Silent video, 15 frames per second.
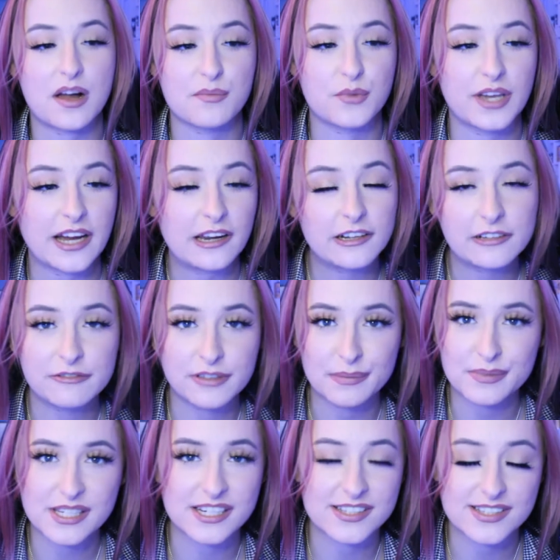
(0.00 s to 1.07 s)
We kind of
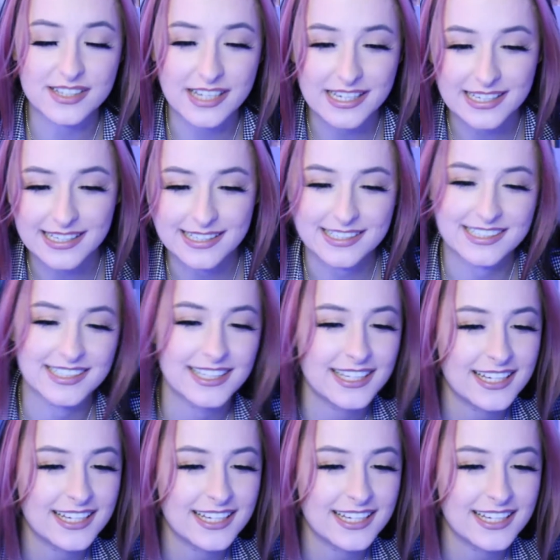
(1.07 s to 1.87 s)
flipped it into like a